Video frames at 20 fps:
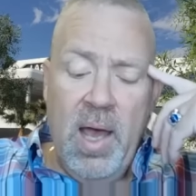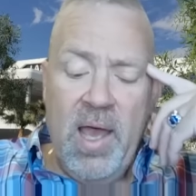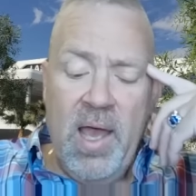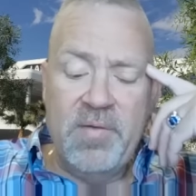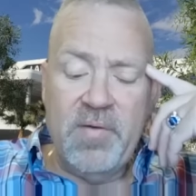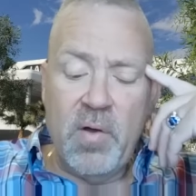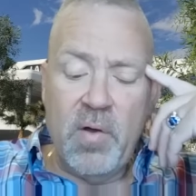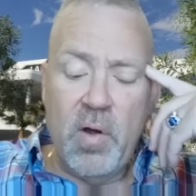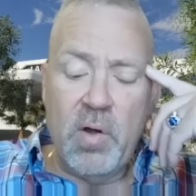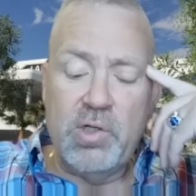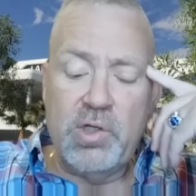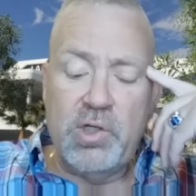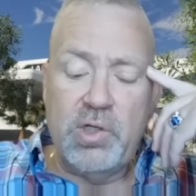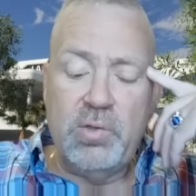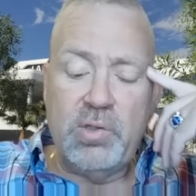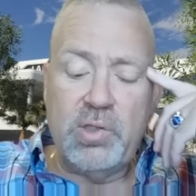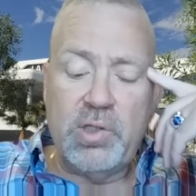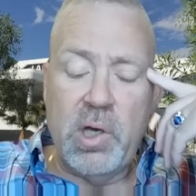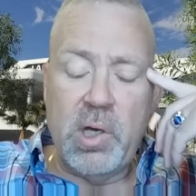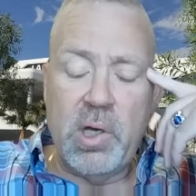I've heard
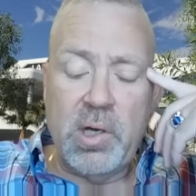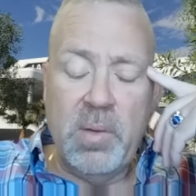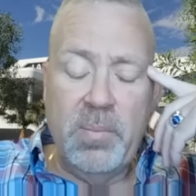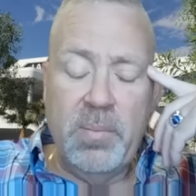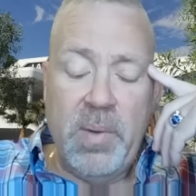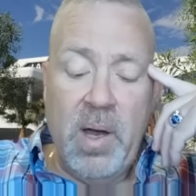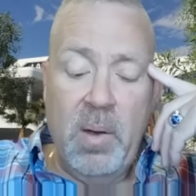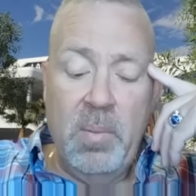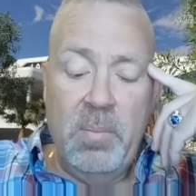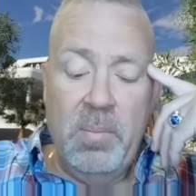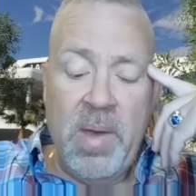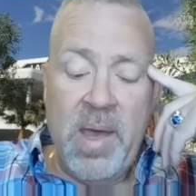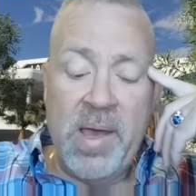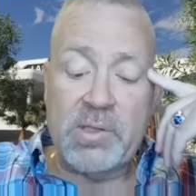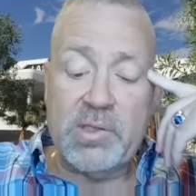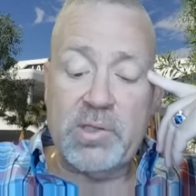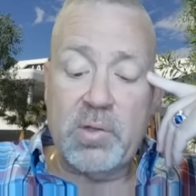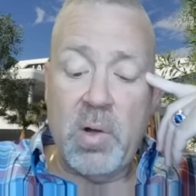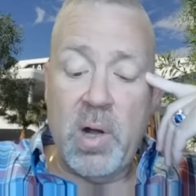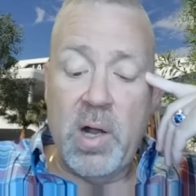you talk about
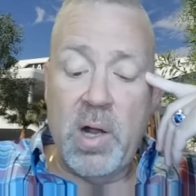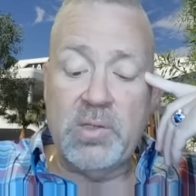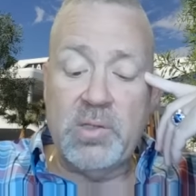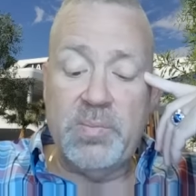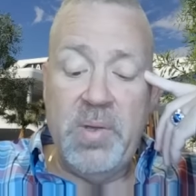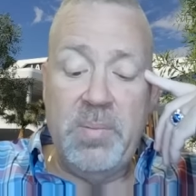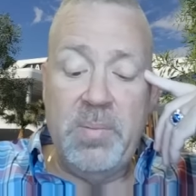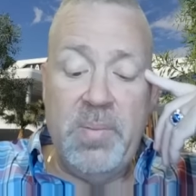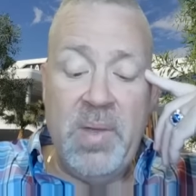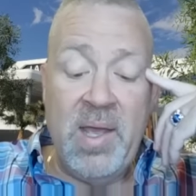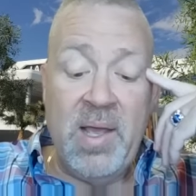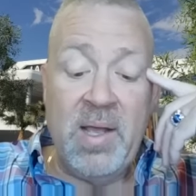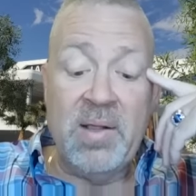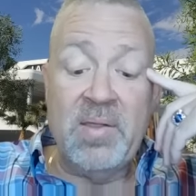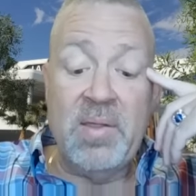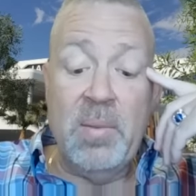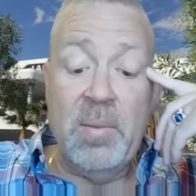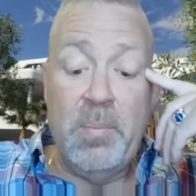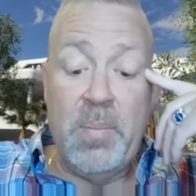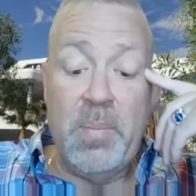Maxx Crosby
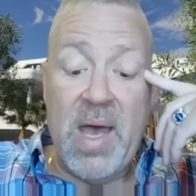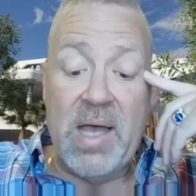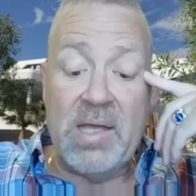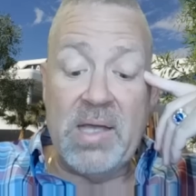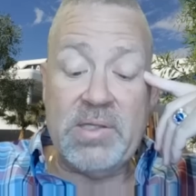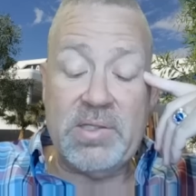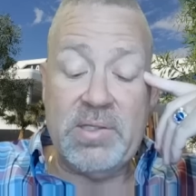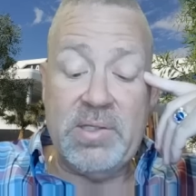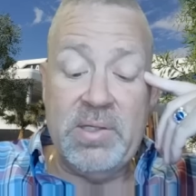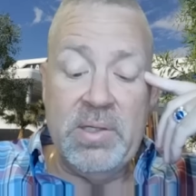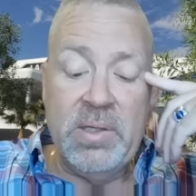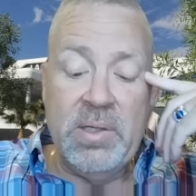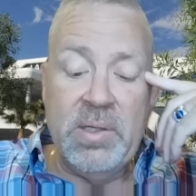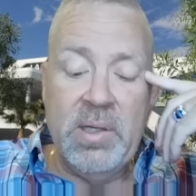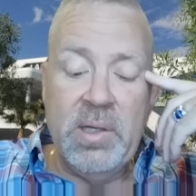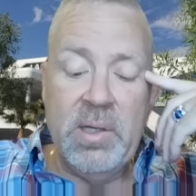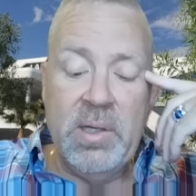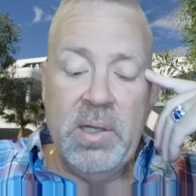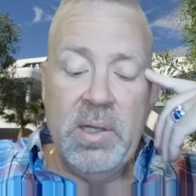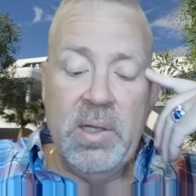being the best
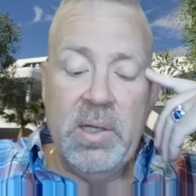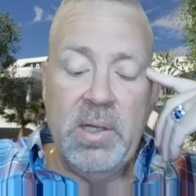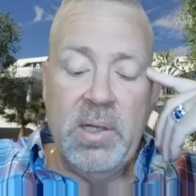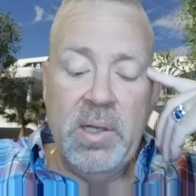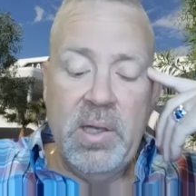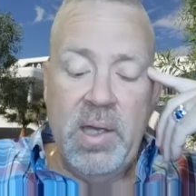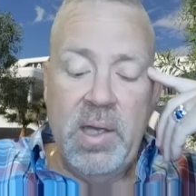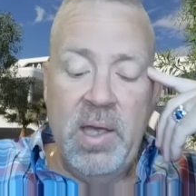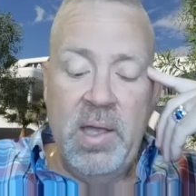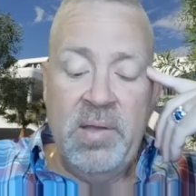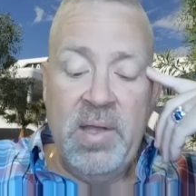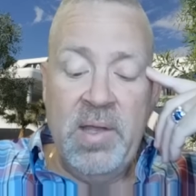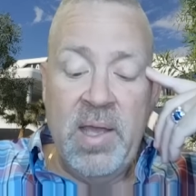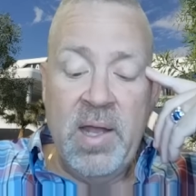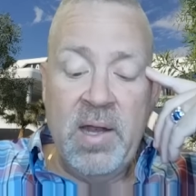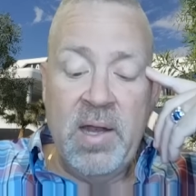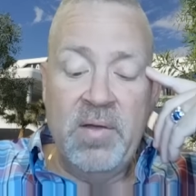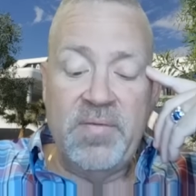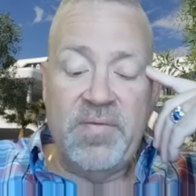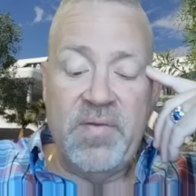in
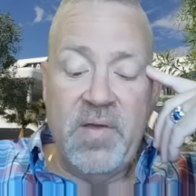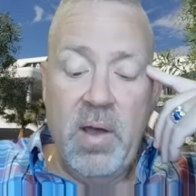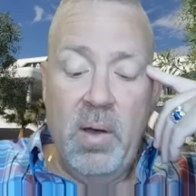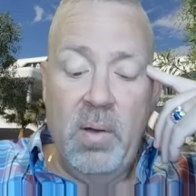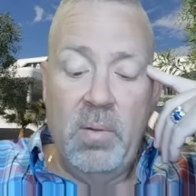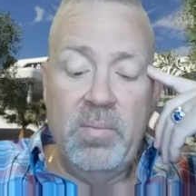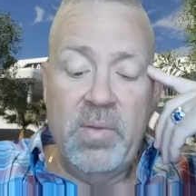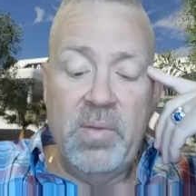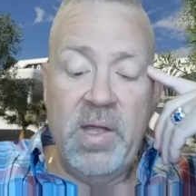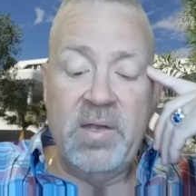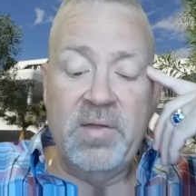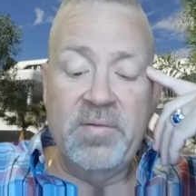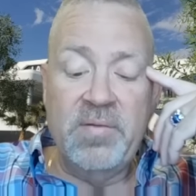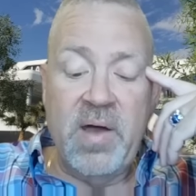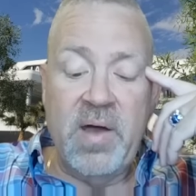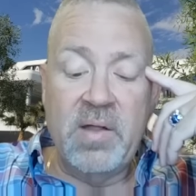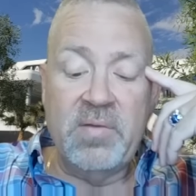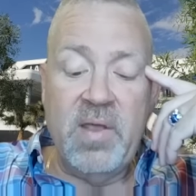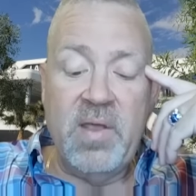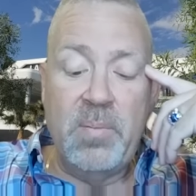the NFL and
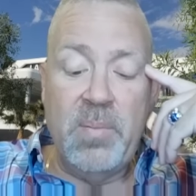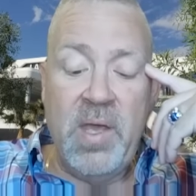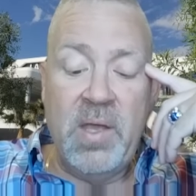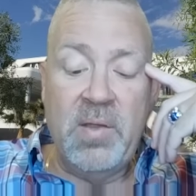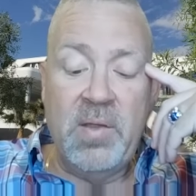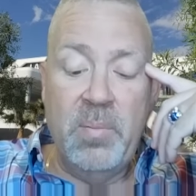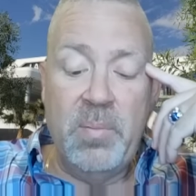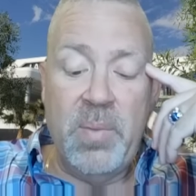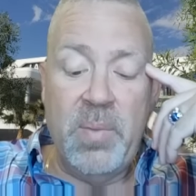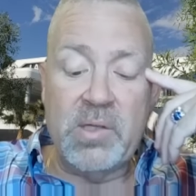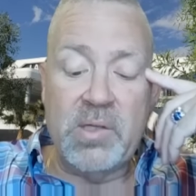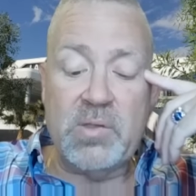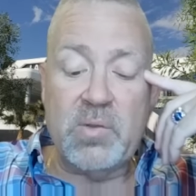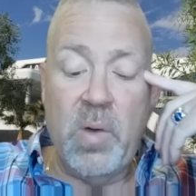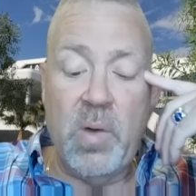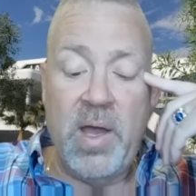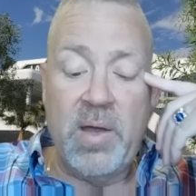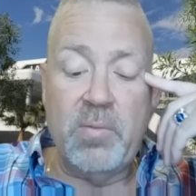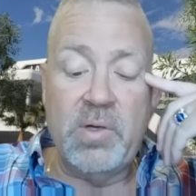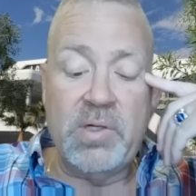Davante being the
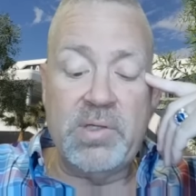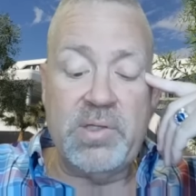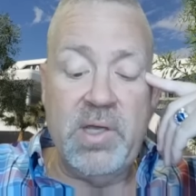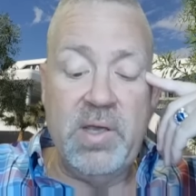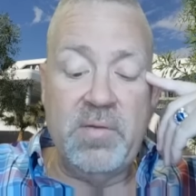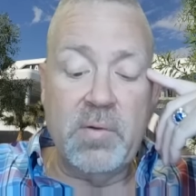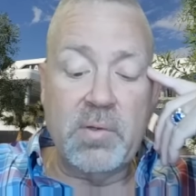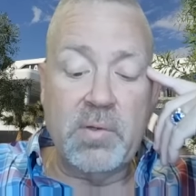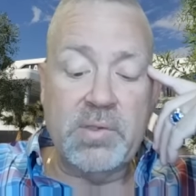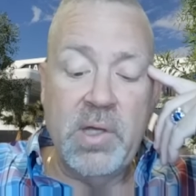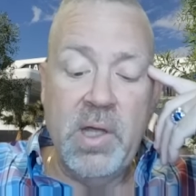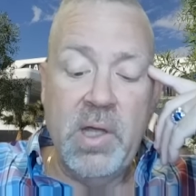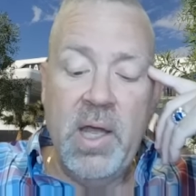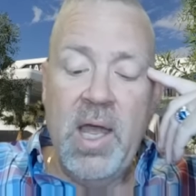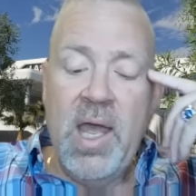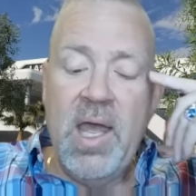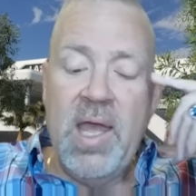best wide receivers.